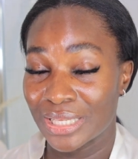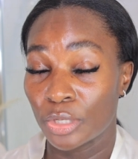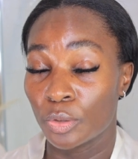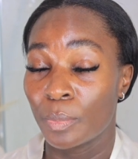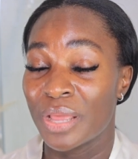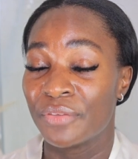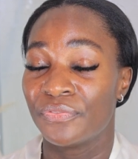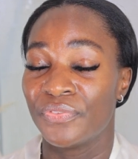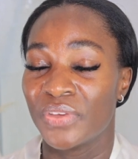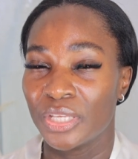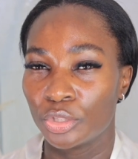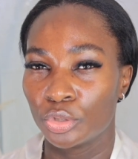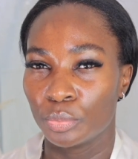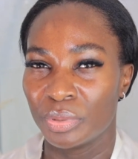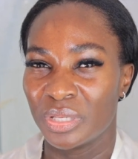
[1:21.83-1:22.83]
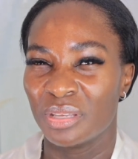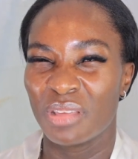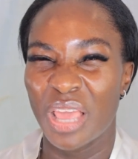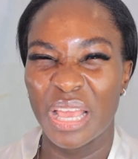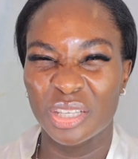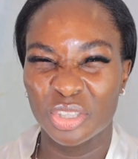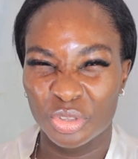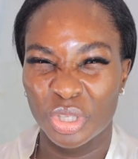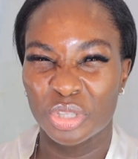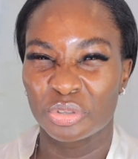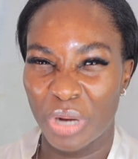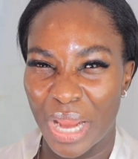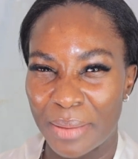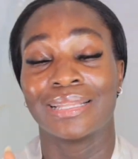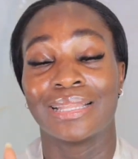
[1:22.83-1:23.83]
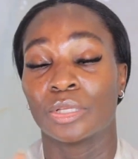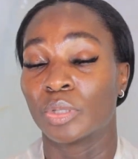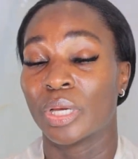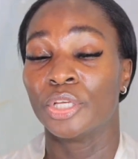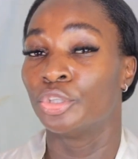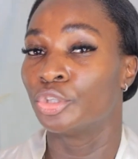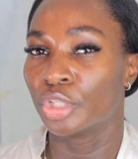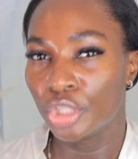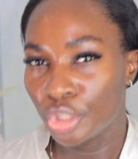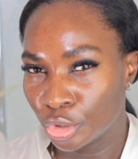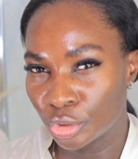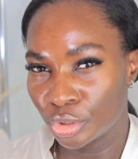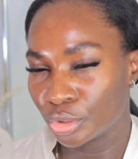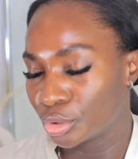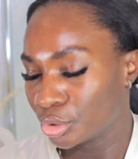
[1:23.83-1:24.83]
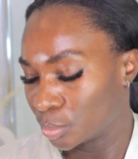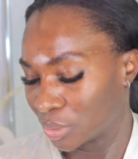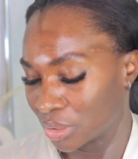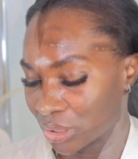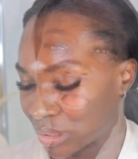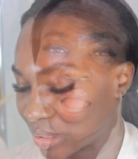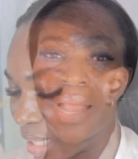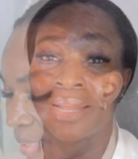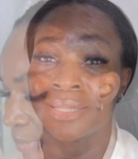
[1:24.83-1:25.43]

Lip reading: I don't want my face to be extra dry, that's what I usually use during the winter time.